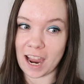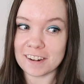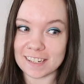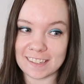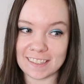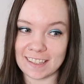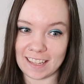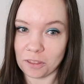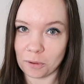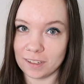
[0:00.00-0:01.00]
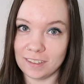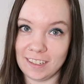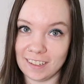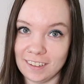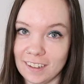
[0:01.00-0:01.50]
characters in the other one,
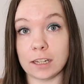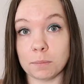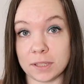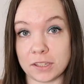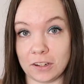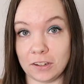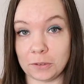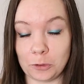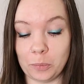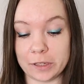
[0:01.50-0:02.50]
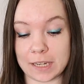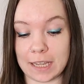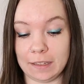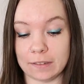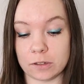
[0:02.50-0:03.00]
you know. And then number 2, almost
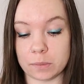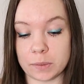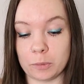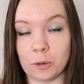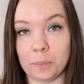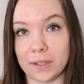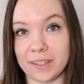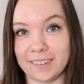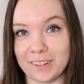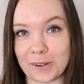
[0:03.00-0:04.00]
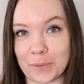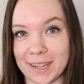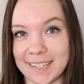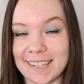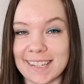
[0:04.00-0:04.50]
taking the top spot but not
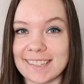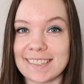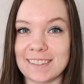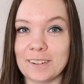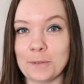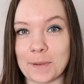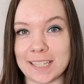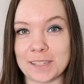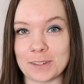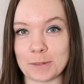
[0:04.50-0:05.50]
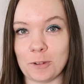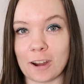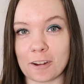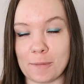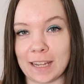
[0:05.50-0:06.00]
quite, is The Long Way to a
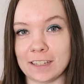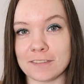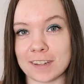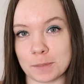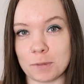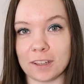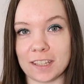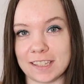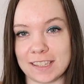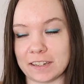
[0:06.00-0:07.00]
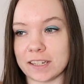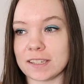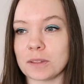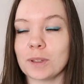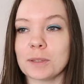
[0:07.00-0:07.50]
Small Airy Planet, the first book in the
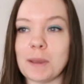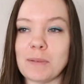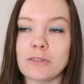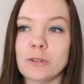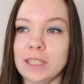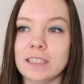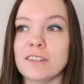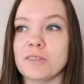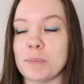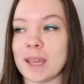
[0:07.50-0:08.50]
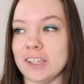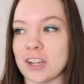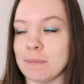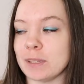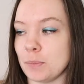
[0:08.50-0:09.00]
series and the one that made me fall in love with Becky
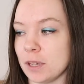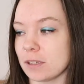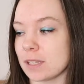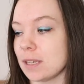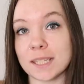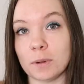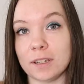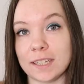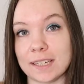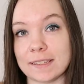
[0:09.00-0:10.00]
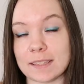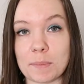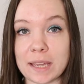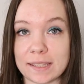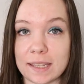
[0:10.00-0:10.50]
Chambers books. This one is
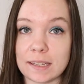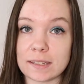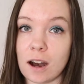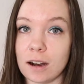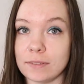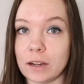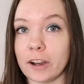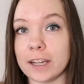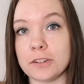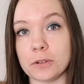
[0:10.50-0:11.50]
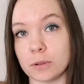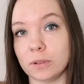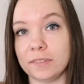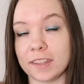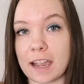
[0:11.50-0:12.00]
amazing, it's heartfelt, I adore
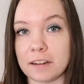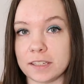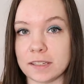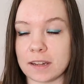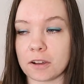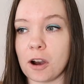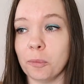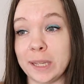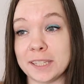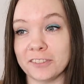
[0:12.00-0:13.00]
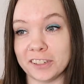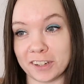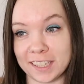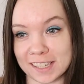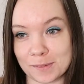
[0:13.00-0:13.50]
all of the characters, and I can't wait to
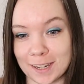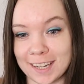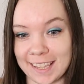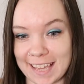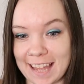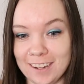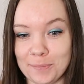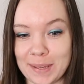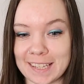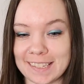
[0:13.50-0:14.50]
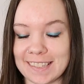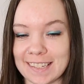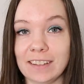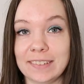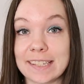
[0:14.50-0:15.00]
reread this one again because
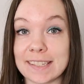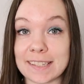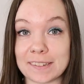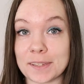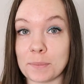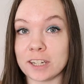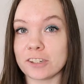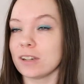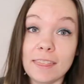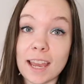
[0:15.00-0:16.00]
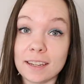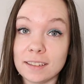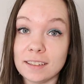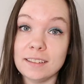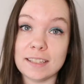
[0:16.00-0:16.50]
I love it so, so much. And
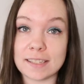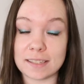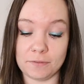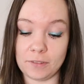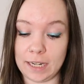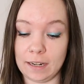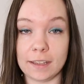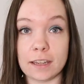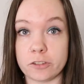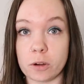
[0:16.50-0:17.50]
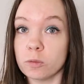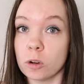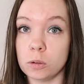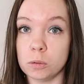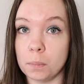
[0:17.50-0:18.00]
then, this isn't really like a drum
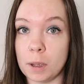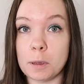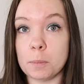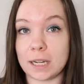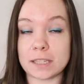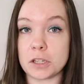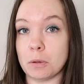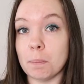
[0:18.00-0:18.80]
roll moment, but let's do